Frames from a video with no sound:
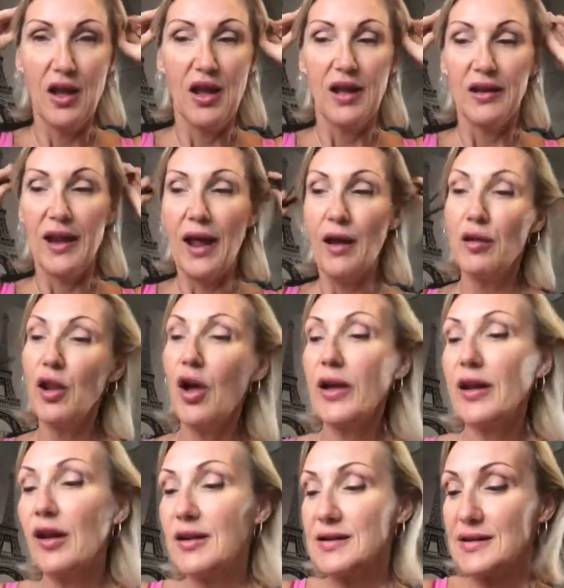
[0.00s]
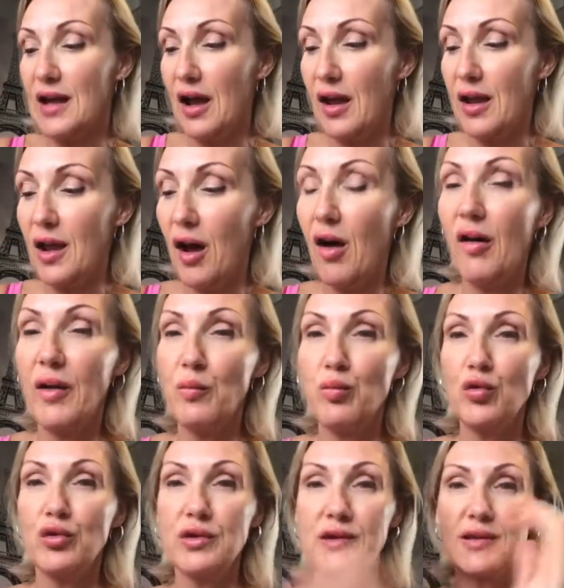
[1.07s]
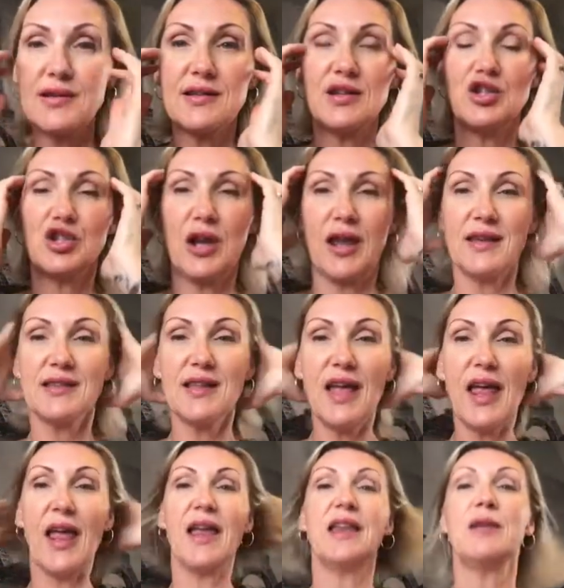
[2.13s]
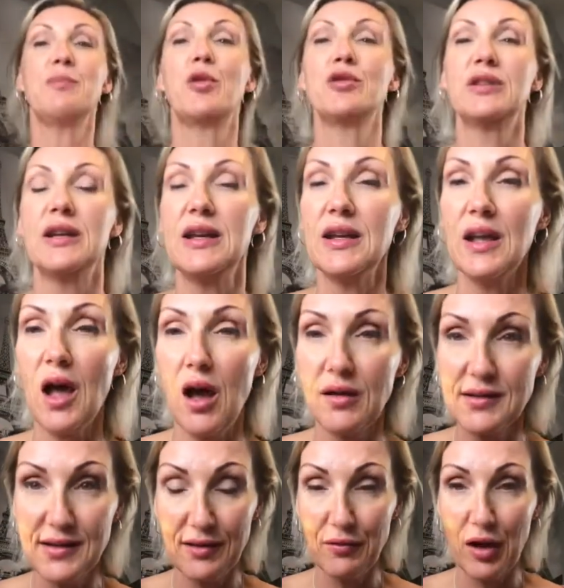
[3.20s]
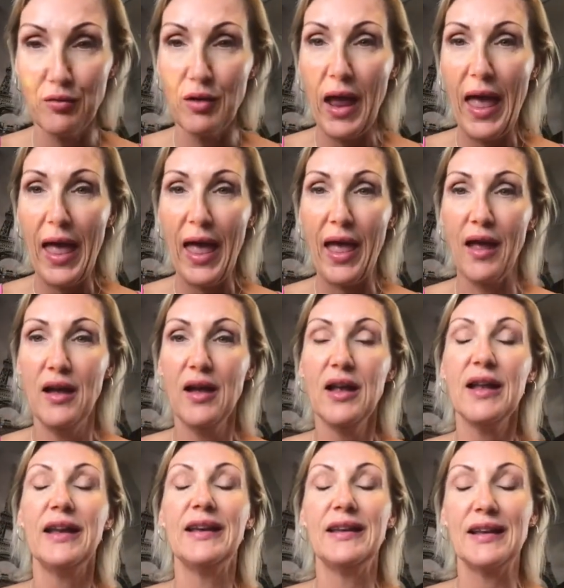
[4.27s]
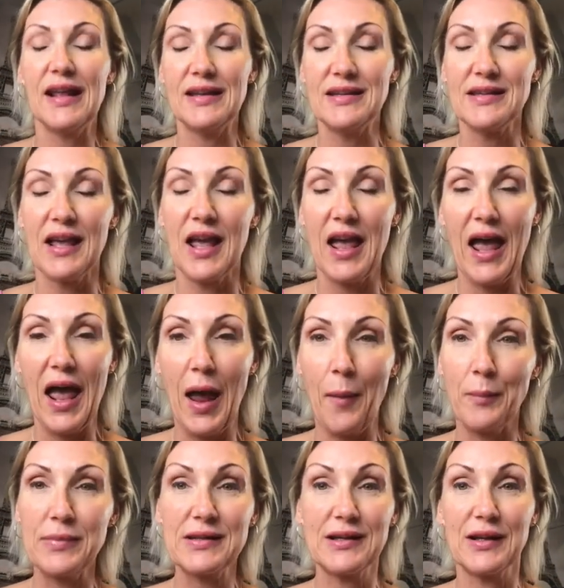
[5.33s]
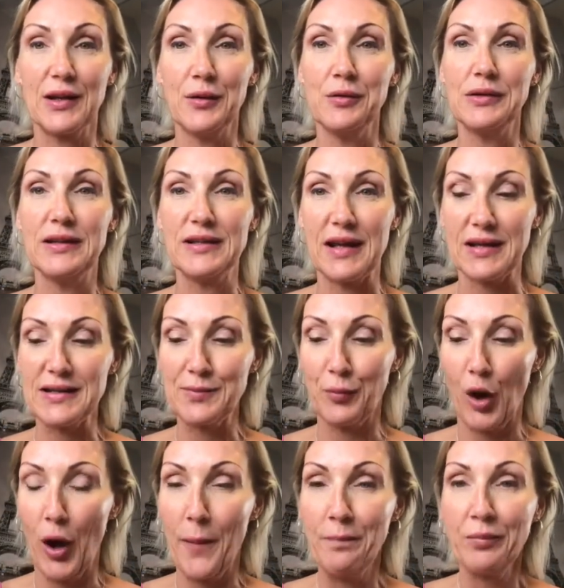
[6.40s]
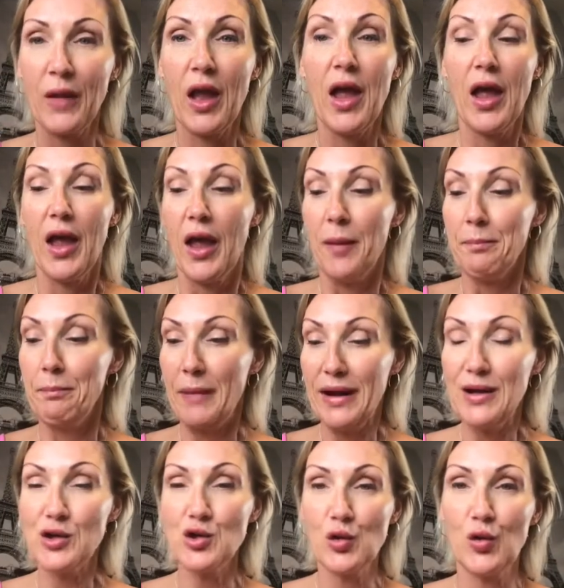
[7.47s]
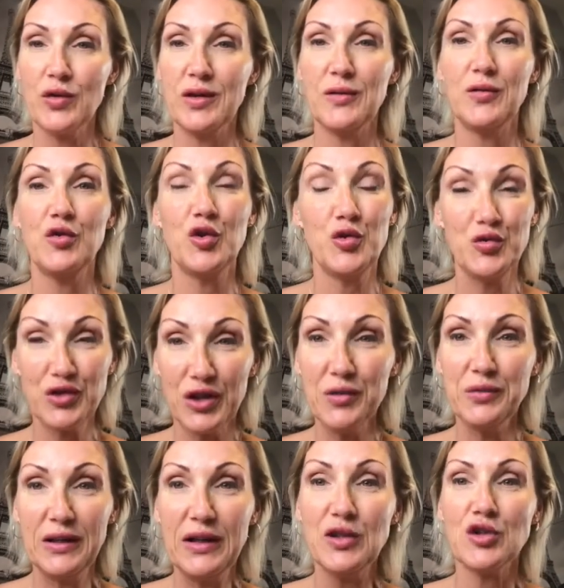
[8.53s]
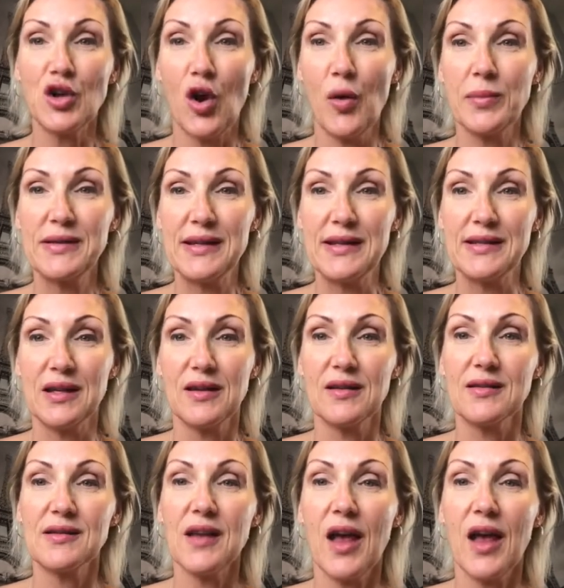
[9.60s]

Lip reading: now like I say, I wouldn't suggest that anybody cuts their own hair unless they're absolutely desperate. Make sure you do need sharp scissors,